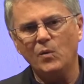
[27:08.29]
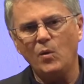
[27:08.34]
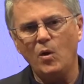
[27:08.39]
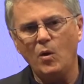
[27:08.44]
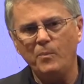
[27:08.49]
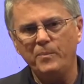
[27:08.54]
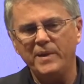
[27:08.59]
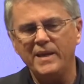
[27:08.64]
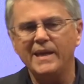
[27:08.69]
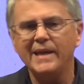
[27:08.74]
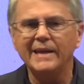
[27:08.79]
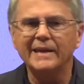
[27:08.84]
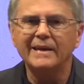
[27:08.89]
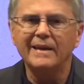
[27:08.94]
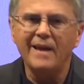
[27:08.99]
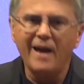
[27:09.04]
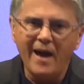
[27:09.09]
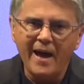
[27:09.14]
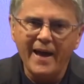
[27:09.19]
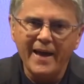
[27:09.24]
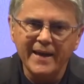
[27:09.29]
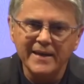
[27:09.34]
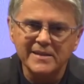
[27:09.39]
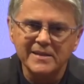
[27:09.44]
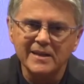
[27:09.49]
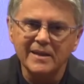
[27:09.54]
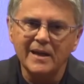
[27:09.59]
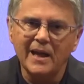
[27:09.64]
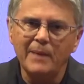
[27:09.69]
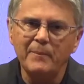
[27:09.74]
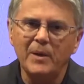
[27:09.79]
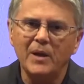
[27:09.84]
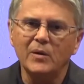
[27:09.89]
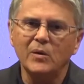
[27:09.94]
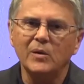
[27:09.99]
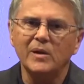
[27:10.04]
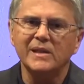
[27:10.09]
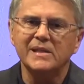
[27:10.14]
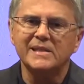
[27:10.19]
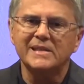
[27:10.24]
well, oh, being nice and I'm not
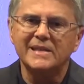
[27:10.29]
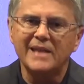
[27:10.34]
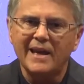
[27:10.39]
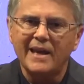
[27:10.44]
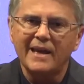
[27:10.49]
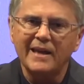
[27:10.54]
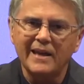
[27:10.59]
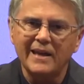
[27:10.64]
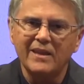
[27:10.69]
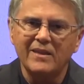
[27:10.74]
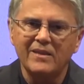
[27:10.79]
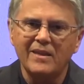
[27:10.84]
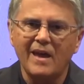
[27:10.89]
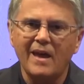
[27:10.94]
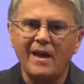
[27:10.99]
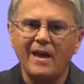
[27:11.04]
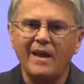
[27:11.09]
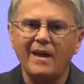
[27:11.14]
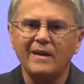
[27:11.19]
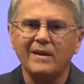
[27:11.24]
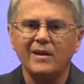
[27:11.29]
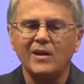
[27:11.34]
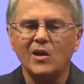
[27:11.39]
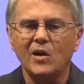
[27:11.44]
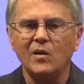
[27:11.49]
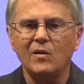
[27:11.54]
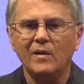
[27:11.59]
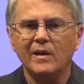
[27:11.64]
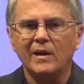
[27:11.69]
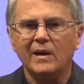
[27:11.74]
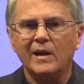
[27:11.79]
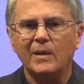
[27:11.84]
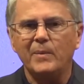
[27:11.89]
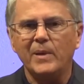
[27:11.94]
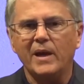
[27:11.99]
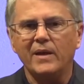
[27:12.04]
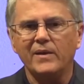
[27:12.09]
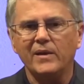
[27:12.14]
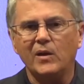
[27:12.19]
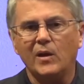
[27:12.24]
going to say anything, you know,
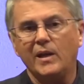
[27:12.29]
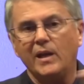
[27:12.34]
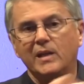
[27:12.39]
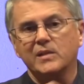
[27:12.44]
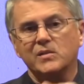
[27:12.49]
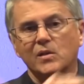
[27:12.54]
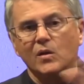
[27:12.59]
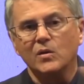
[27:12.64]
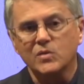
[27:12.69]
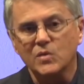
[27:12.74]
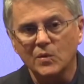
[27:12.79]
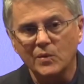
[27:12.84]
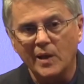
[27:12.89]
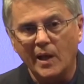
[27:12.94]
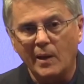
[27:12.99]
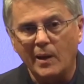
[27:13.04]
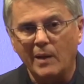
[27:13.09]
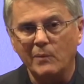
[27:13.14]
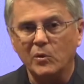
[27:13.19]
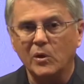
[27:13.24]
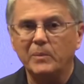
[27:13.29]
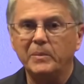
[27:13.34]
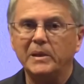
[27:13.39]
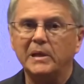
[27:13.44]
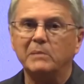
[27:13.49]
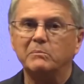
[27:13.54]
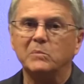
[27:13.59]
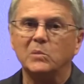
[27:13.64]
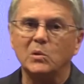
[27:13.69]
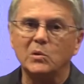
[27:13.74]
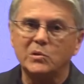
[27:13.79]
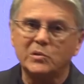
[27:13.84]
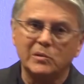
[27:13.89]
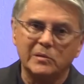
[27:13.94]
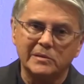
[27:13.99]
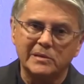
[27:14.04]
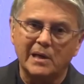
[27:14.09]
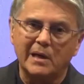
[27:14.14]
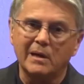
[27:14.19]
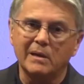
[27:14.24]
about it. And it's also not, I'm going to be an
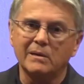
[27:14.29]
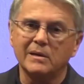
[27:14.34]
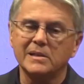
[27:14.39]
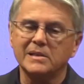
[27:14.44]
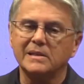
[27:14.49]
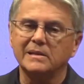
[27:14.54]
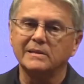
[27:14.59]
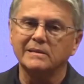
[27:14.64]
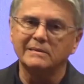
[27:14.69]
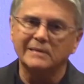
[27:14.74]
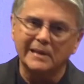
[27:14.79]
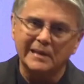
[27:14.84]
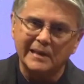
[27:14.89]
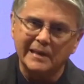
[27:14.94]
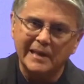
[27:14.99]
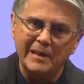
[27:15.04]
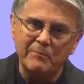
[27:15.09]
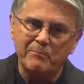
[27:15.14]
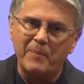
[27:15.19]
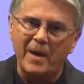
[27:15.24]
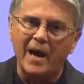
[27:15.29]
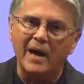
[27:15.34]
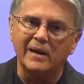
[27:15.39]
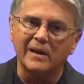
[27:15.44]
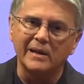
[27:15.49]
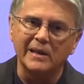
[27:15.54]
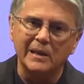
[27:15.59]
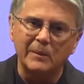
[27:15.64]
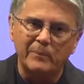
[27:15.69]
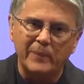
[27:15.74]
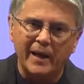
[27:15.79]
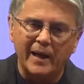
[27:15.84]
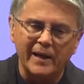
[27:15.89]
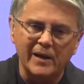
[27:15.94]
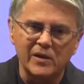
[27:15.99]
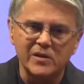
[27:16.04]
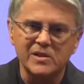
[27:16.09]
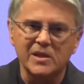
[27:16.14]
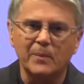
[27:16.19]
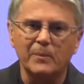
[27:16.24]
emotional terrorist and kind of keep pounding you about
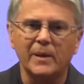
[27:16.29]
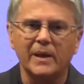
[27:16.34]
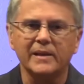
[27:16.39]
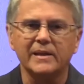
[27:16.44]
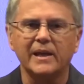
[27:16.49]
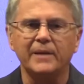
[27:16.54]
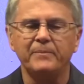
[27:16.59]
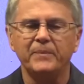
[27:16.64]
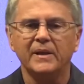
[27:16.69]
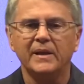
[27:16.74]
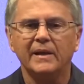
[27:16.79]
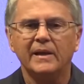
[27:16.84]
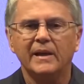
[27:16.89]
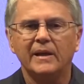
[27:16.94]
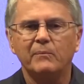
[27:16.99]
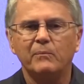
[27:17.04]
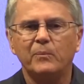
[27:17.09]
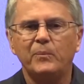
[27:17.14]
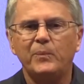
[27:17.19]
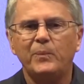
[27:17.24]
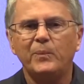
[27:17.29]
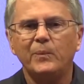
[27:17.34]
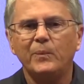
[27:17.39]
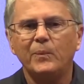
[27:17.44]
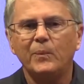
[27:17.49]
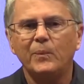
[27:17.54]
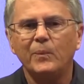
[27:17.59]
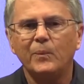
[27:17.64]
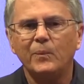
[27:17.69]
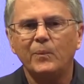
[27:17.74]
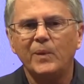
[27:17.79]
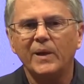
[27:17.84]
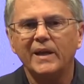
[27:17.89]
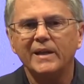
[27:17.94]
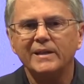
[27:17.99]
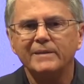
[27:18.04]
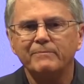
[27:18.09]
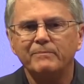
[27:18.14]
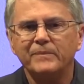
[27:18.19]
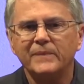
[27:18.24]
it or something like that.
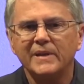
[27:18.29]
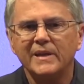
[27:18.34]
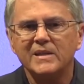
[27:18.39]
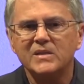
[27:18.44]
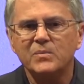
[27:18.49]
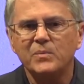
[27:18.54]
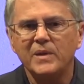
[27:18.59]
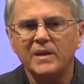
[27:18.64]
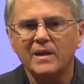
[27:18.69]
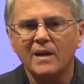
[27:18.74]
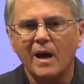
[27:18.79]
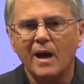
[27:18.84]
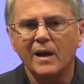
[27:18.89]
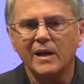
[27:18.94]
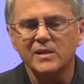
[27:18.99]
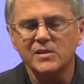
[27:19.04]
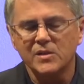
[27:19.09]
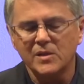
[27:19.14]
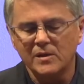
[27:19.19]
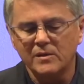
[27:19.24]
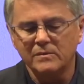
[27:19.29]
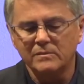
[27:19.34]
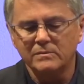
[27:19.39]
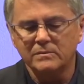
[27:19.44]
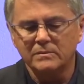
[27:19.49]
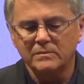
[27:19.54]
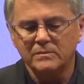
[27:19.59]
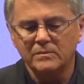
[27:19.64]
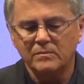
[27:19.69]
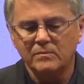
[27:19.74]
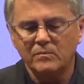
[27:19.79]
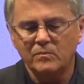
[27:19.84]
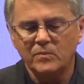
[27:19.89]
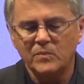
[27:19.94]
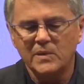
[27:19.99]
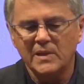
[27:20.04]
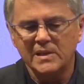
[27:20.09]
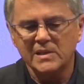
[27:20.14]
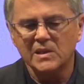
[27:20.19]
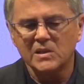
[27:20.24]
But it's being honest, you know,
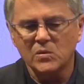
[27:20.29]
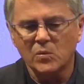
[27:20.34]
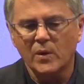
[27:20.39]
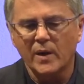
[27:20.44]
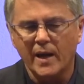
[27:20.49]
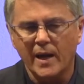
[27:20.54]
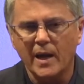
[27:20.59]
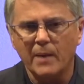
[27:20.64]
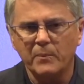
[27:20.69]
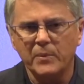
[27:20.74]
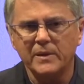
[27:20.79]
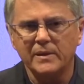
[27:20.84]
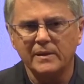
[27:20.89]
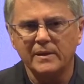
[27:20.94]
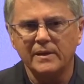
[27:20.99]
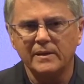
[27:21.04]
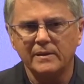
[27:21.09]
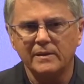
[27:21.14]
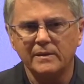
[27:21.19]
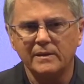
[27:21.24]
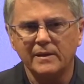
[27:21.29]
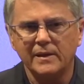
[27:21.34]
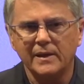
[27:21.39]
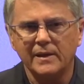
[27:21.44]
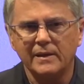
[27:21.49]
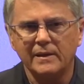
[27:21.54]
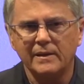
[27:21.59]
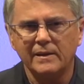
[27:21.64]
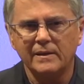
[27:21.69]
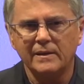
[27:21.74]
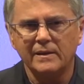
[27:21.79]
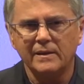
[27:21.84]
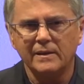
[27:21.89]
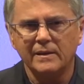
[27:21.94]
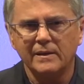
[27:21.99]
this is what happened, and, and